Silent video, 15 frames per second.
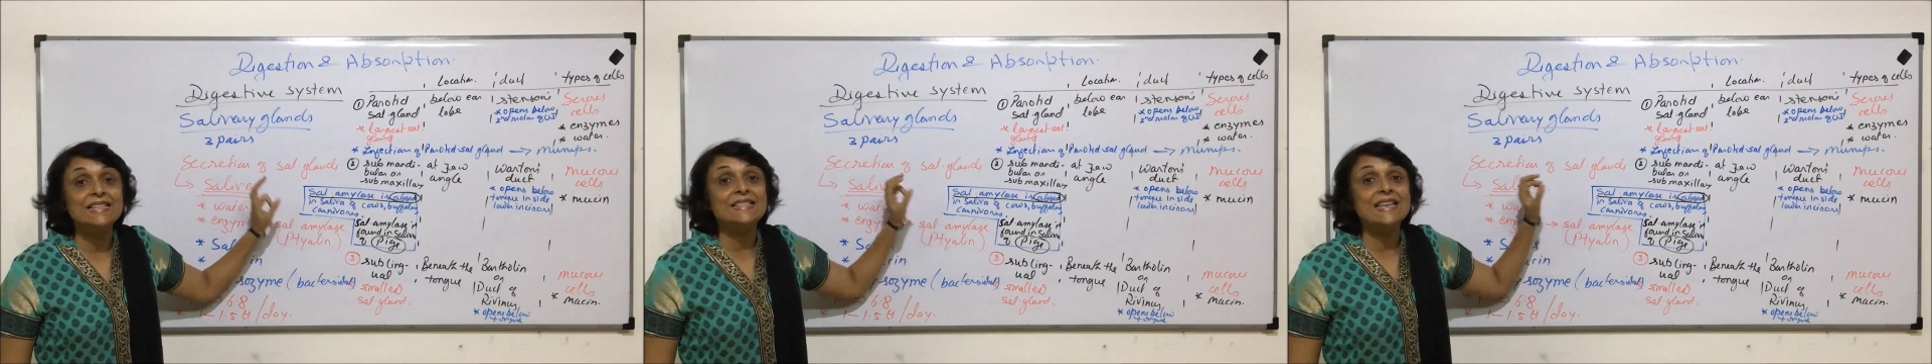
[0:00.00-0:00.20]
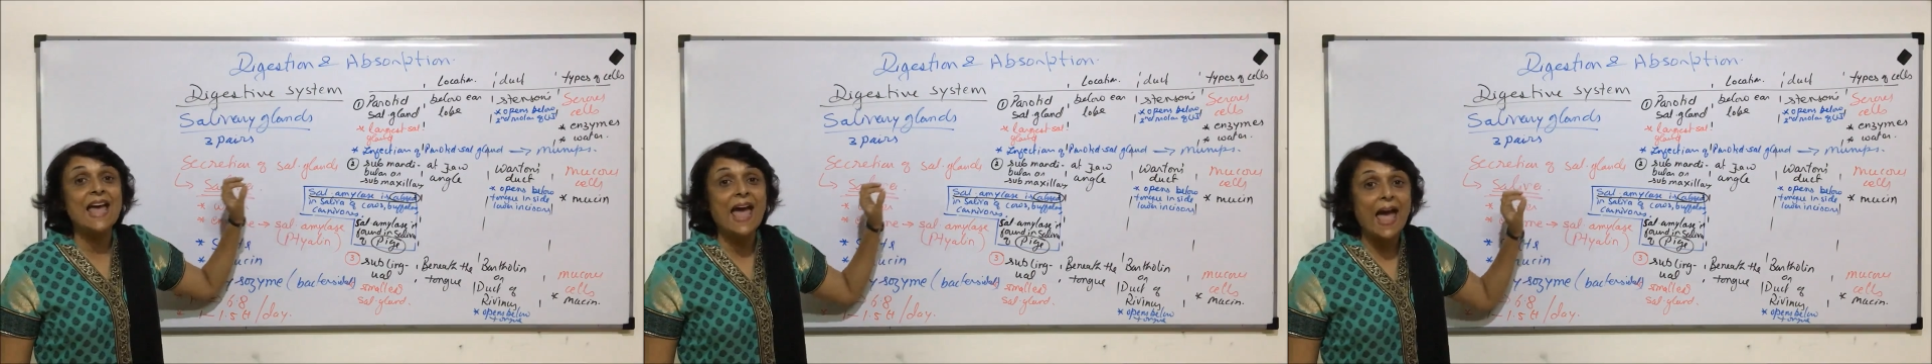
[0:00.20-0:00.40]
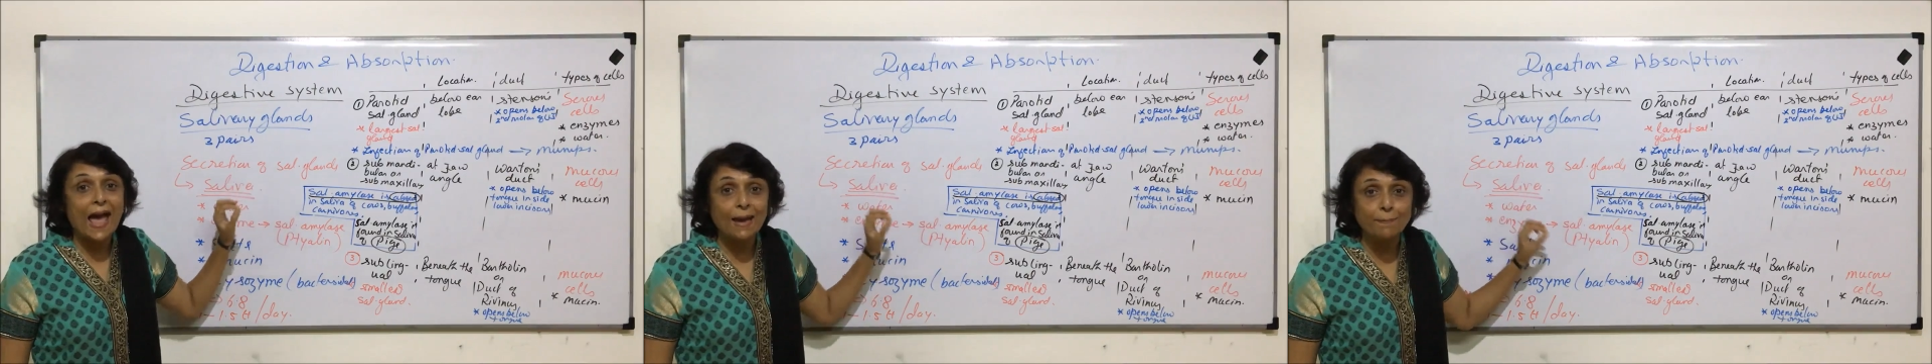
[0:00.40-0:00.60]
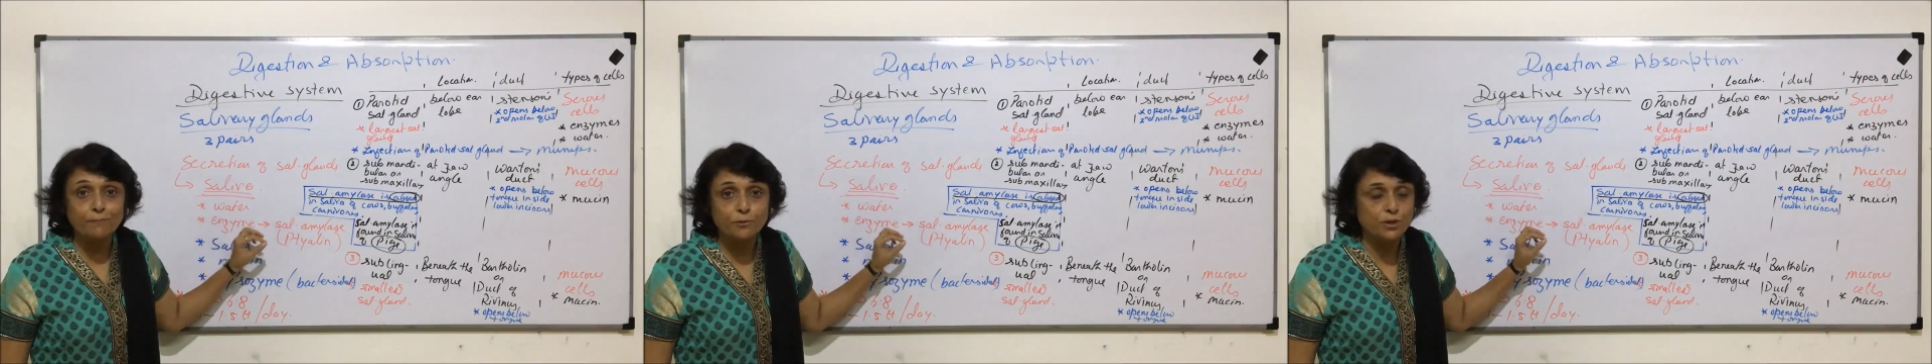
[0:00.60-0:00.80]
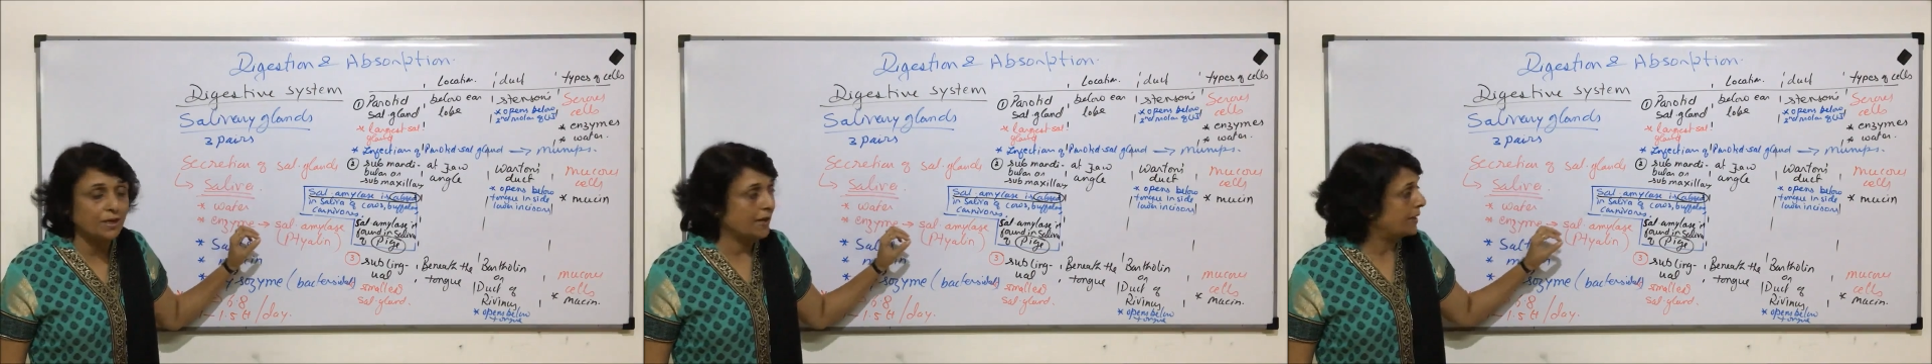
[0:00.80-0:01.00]
is
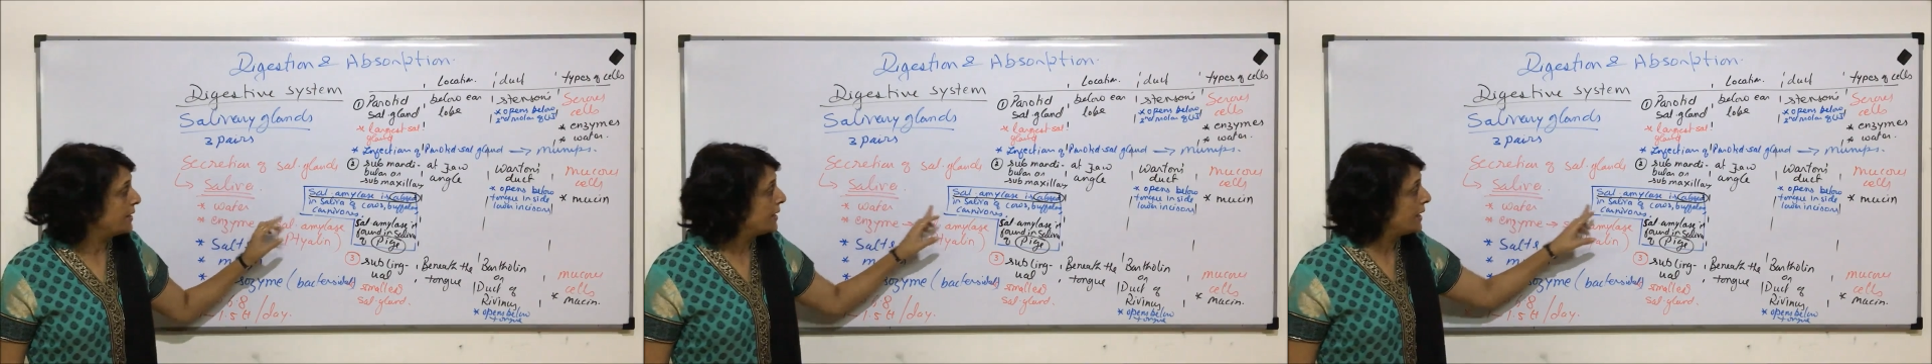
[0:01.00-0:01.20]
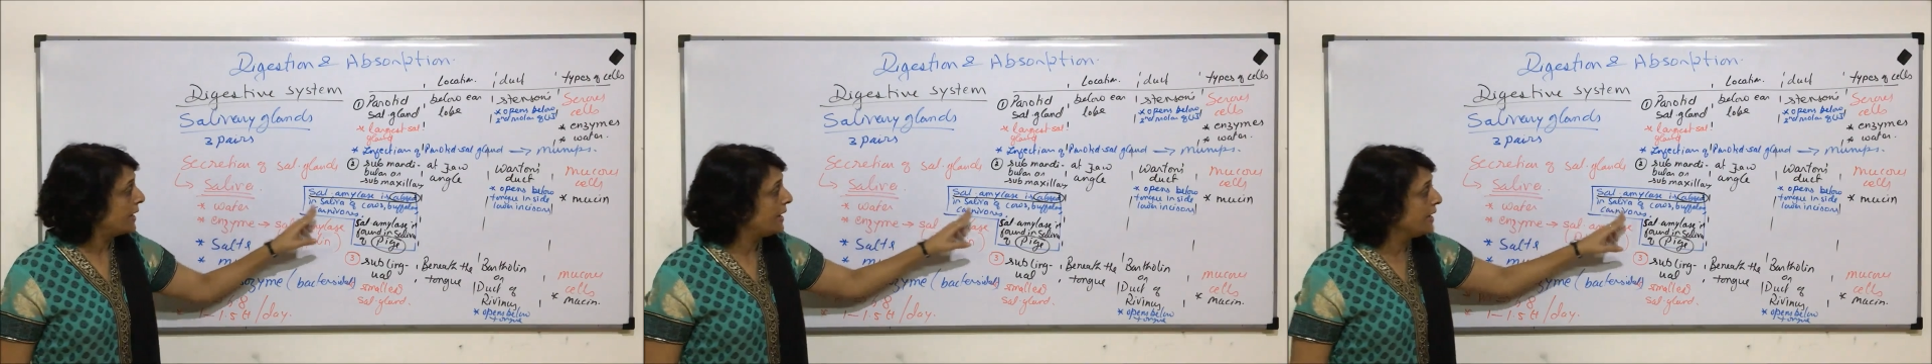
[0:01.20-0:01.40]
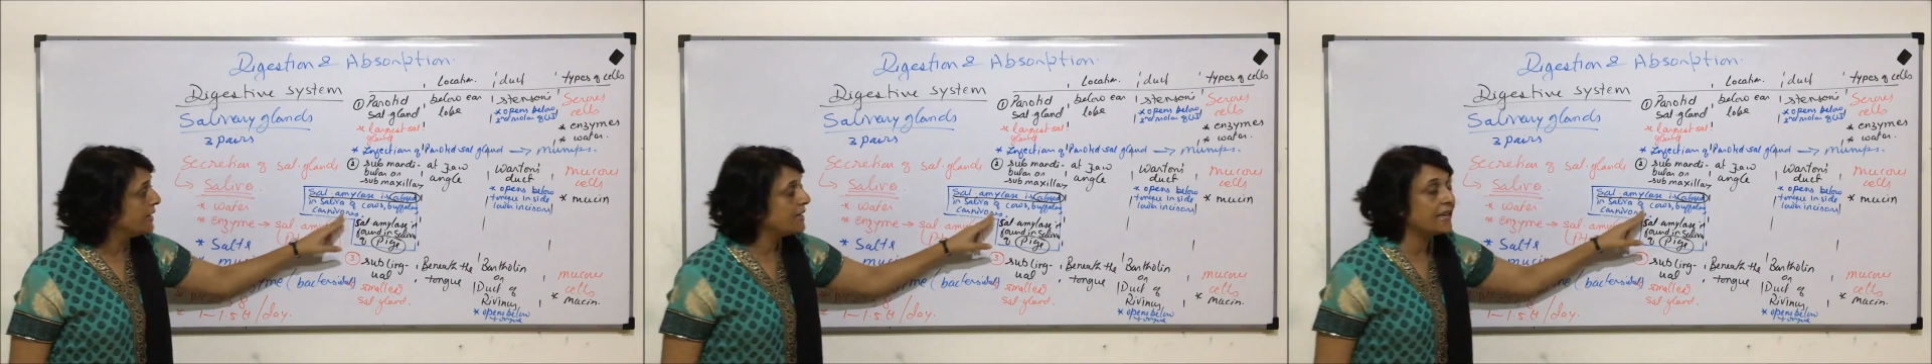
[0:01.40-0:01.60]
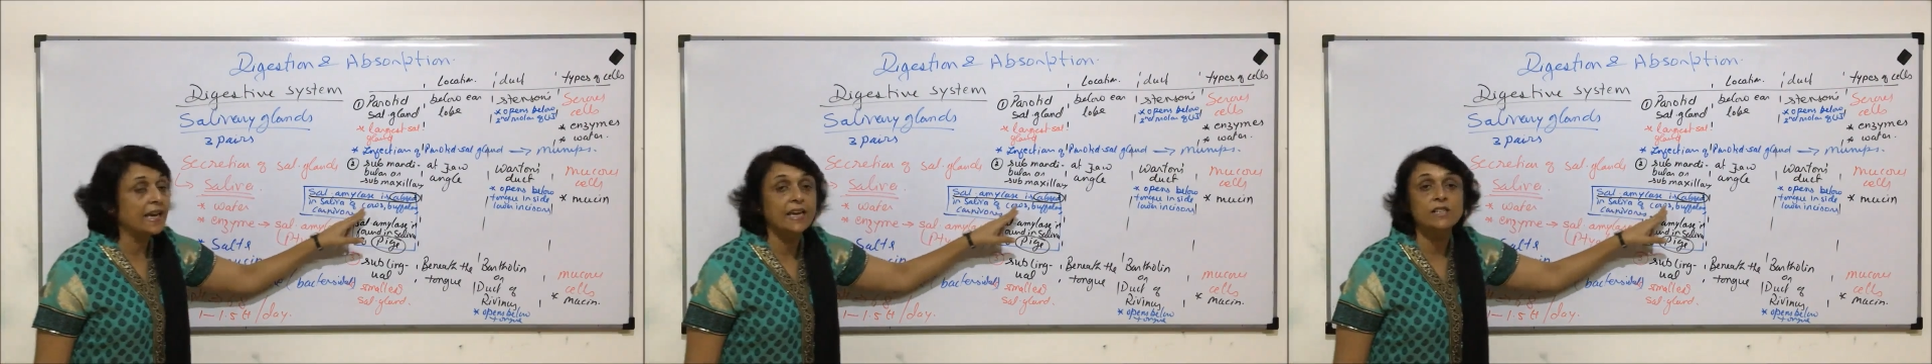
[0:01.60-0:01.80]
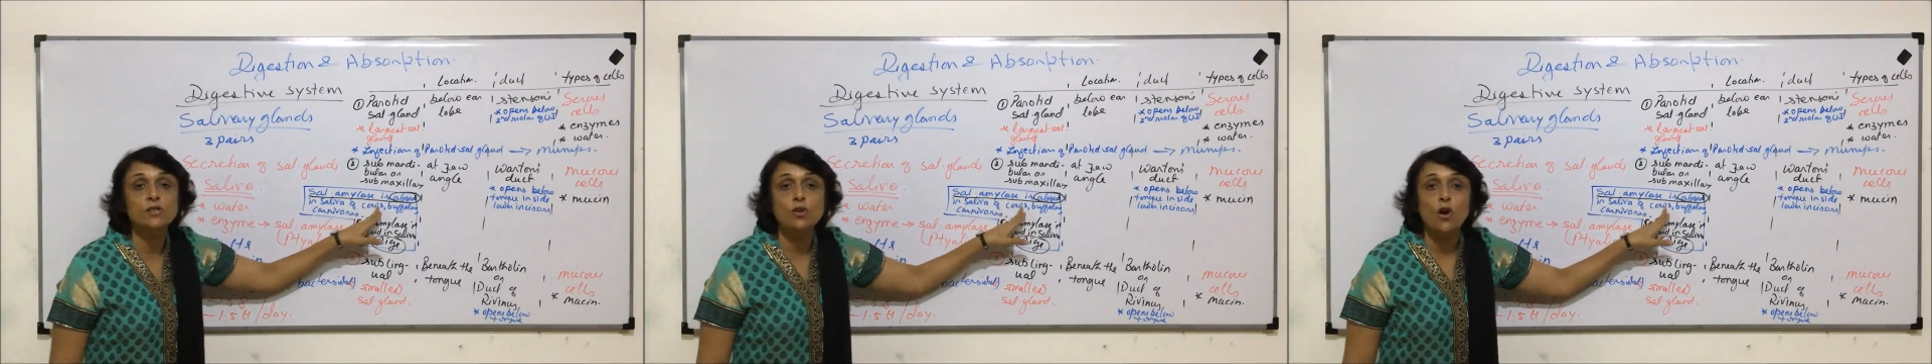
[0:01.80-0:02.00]
absent in
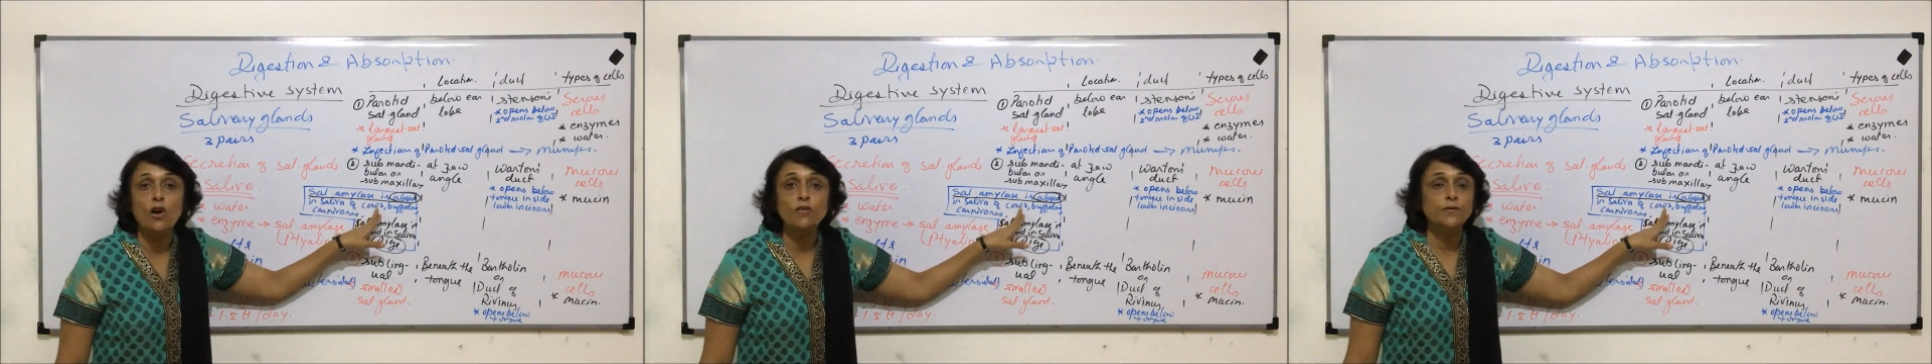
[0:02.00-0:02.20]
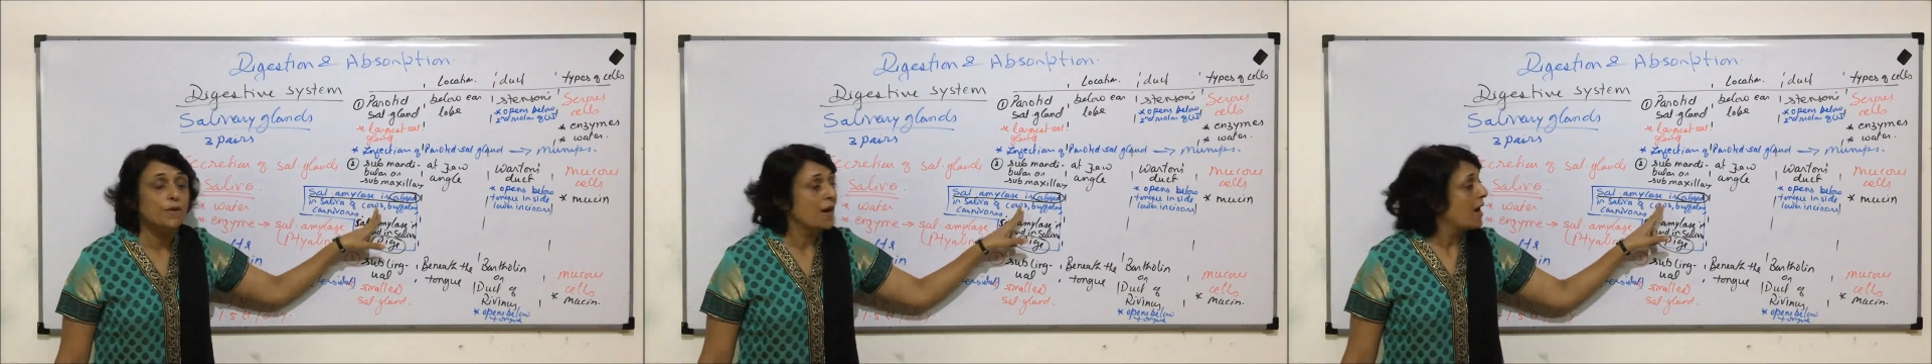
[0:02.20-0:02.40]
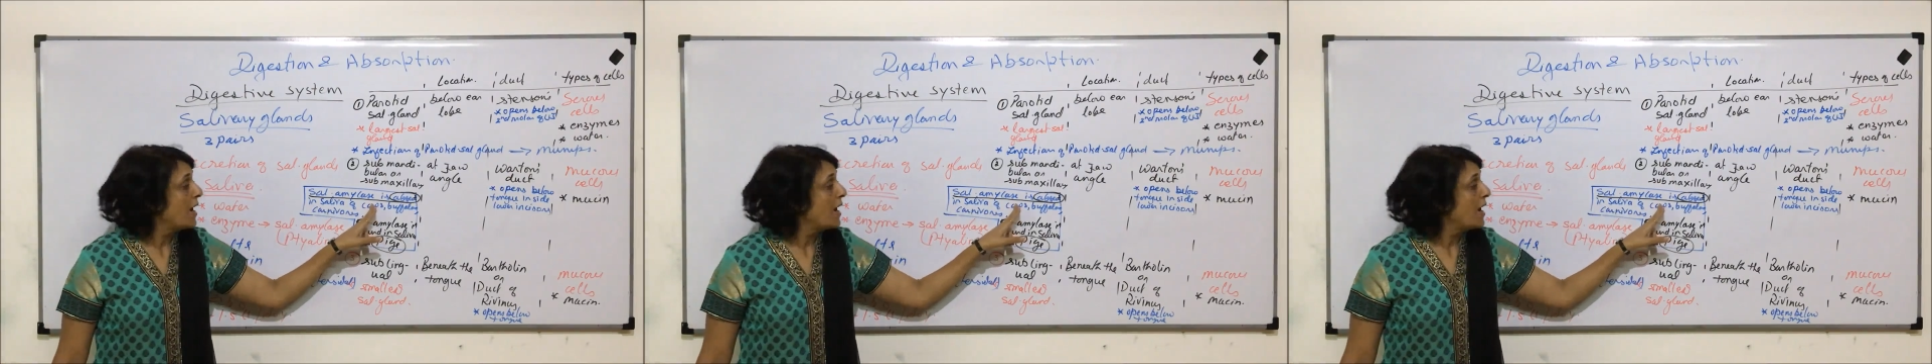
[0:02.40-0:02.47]
case of